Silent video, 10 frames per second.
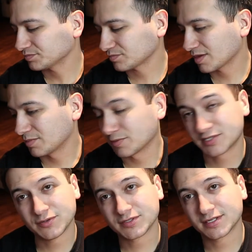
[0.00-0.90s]
But with
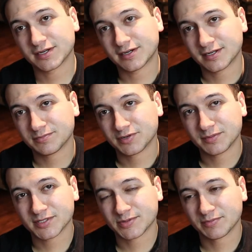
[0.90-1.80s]
Susan gone pretty
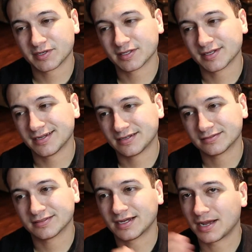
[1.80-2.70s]
much permanently,
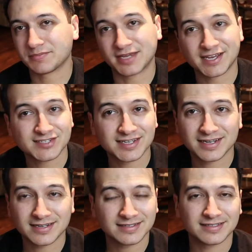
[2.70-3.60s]
I'm
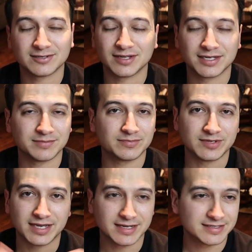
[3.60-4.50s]
guessing he'll end up
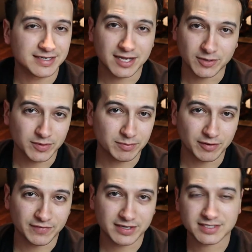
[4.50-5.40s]
getting together with
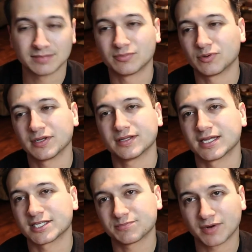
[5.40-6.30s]
Murphy at some point.
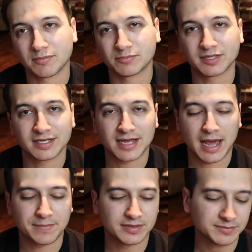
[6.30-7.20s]
That's probably going to
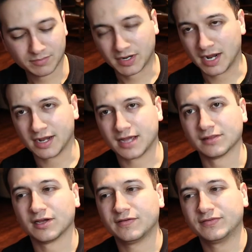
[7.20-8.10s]
happen. But I
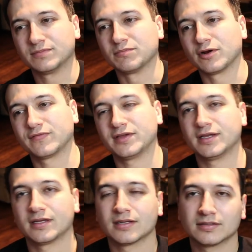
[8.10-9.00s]
love
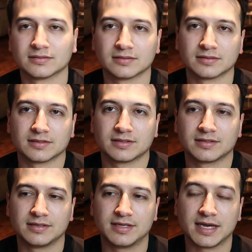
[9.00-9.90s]
Murphy
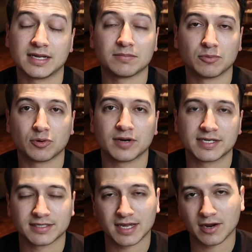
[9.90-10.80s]
getting more as
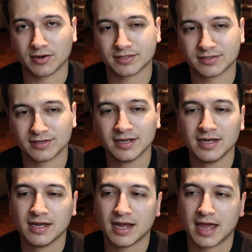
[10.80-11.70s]
a character,
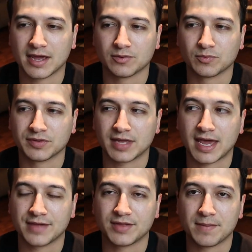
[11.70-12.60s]
and when they
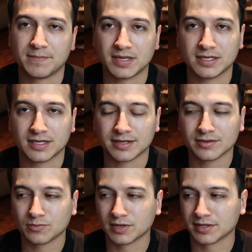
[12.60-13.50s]
had that
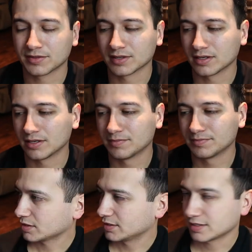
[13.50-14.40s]
meeting with
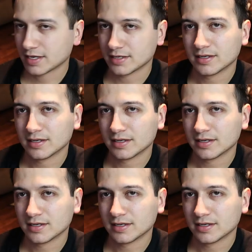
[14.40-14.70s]
Kincaid,